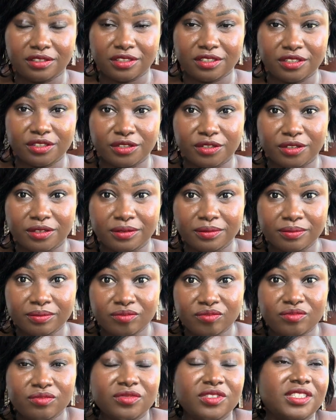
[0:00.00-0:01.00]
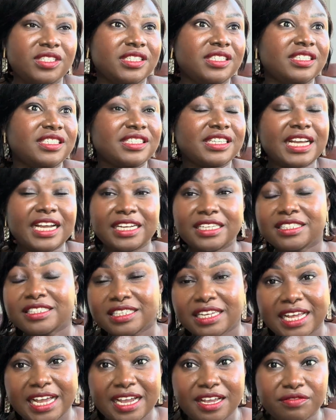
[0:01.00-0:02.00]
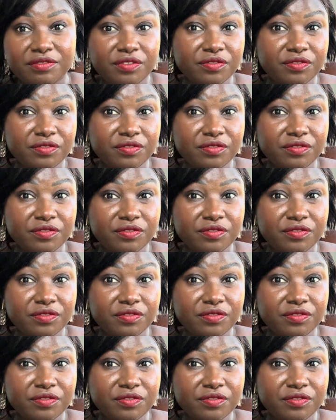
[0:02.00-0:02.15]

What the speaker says: the nightlife,